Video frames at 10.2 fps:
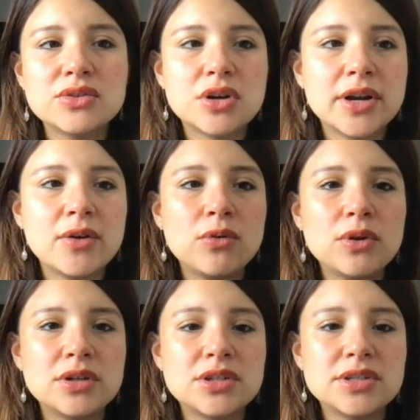Sorry, hold
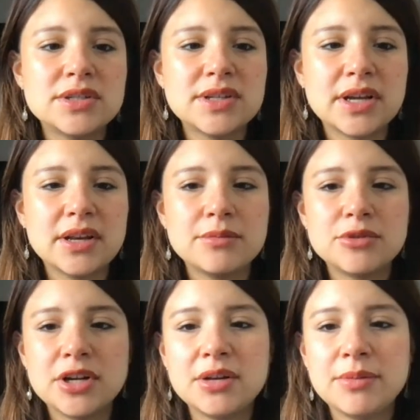on just a second. I'm
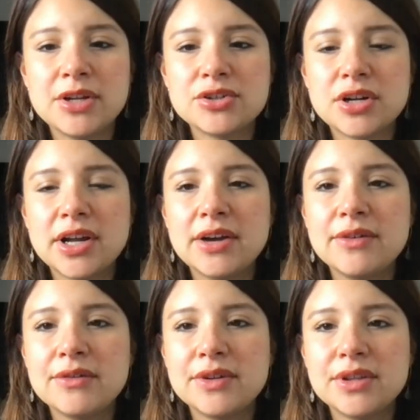trying to make sure I have
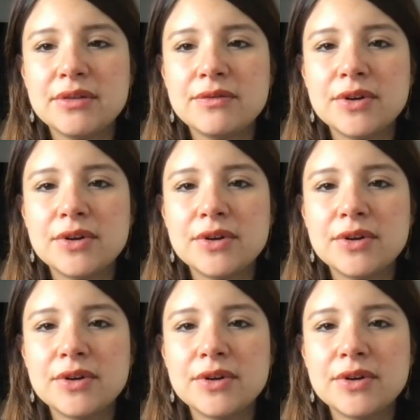everything